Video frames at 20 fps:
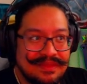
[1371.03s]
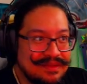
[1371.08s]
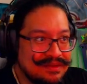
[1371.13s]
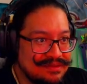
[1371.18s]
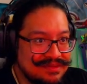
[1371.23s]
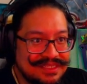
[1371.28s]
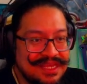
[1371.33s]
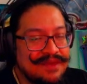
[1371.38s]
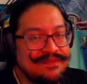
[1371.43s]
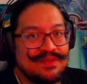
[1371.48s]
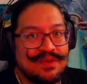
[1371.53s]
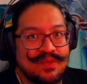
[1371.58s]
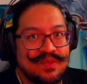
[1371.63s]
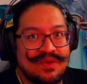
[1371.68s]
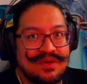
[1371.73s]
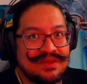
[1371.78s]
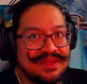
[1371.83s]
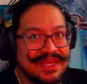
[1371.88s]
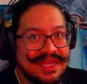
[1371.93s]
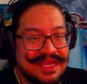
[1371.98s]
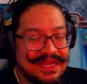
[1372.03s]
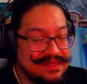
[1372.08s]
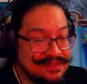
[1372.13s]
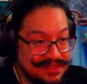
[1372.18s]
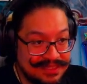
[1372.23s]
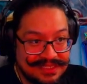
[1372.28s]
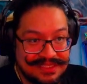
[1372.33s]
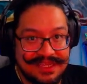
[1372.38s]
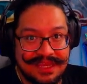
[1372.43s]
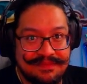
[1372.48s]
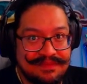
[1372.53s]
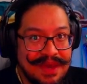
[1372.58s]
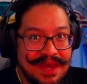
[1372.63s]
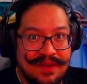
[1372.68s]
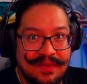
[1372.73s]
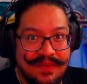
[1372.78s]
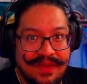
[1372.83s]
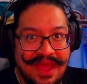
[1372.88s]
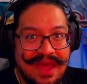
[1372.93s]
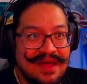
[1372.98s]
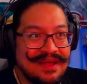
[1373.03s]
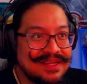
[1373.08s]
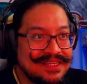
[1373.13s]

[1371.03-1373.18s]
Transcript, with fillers: Save the World, just like Battle Royale,